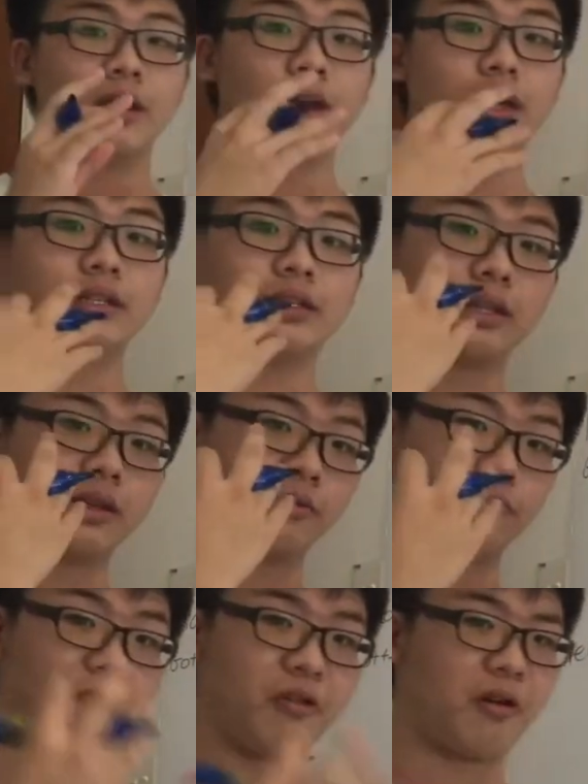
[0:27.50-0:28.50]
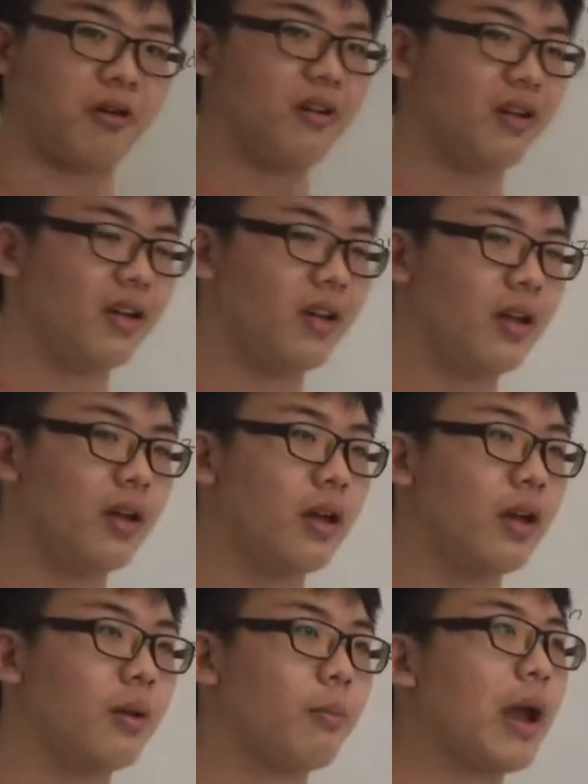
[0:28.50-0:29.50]
is wrong,
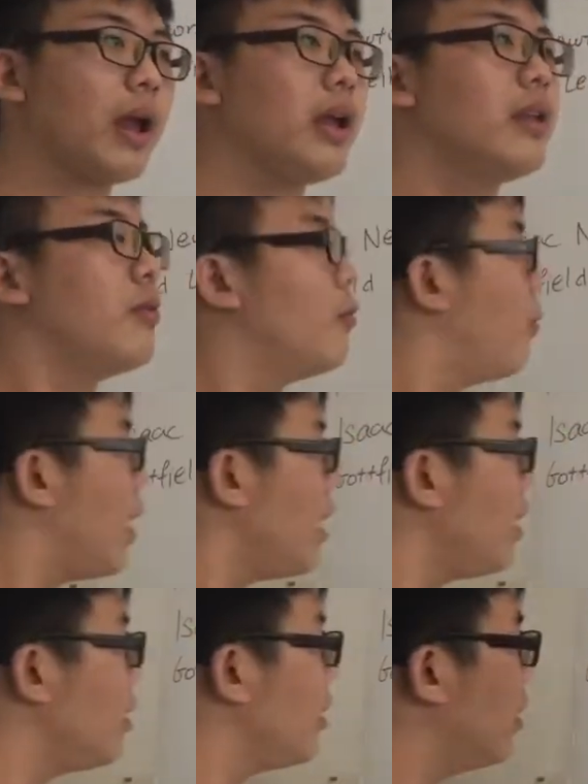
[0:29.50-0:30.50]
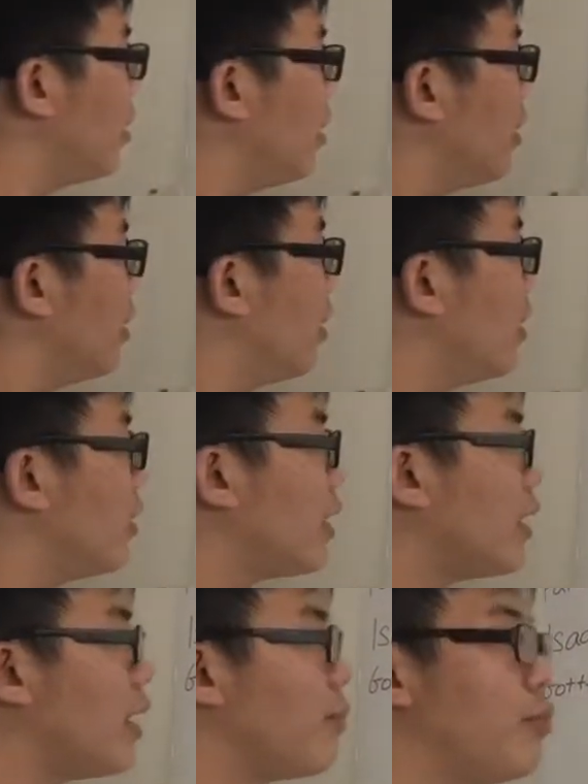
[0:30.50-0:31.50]
but in a way
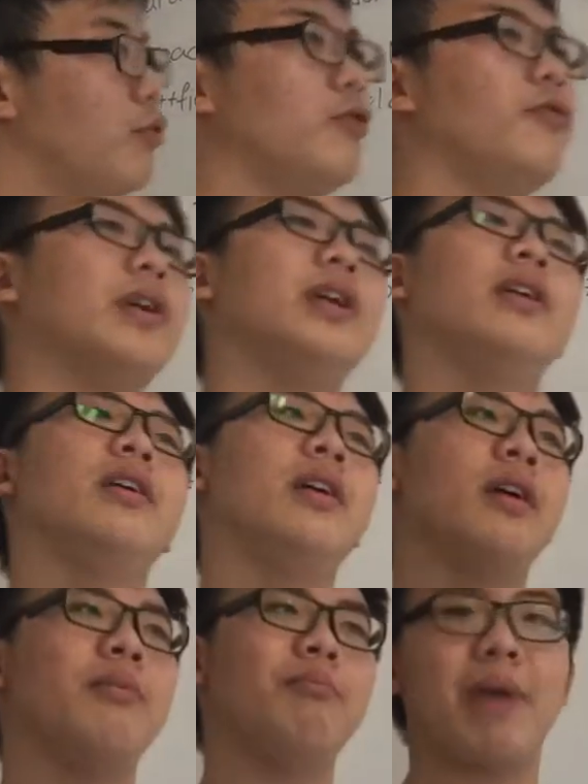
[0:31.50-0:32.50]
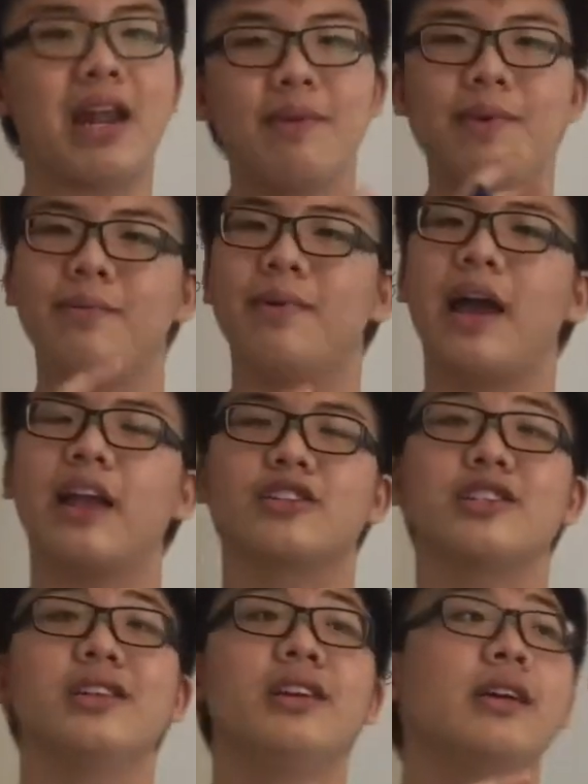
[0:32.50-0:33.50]
that they prove it, many people
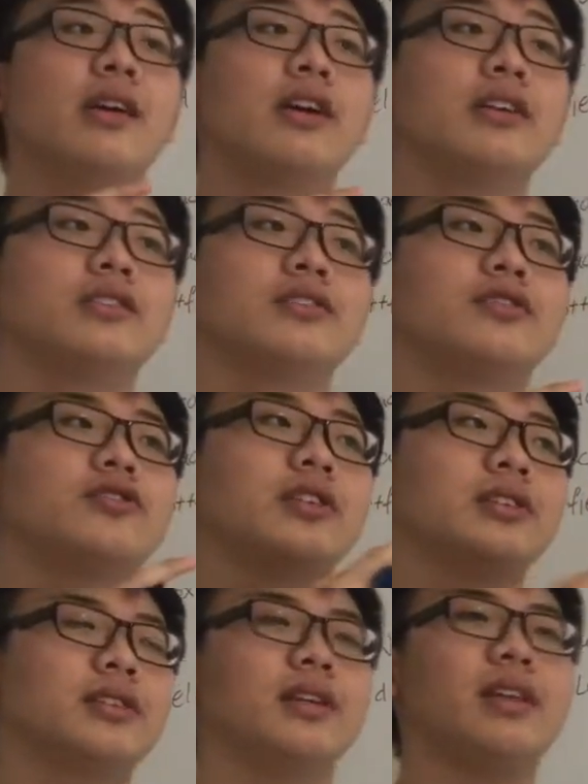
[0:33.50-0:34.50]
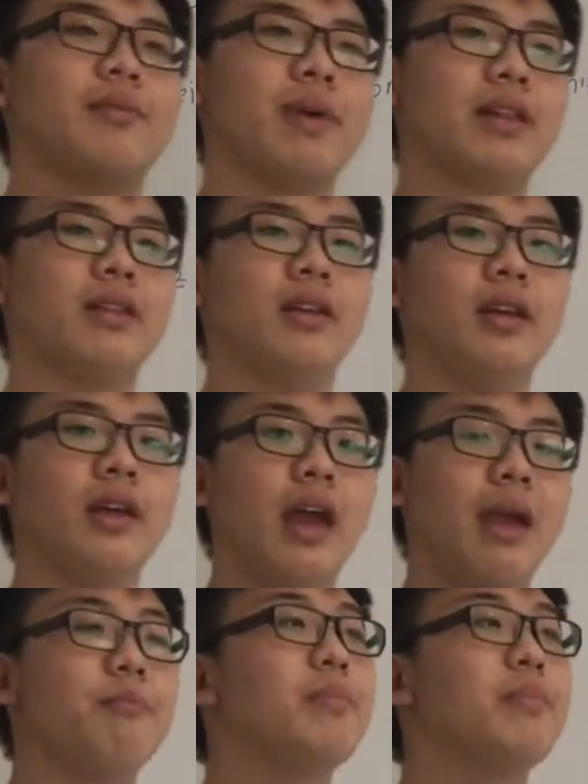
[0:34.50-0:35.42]
actually trusted their method and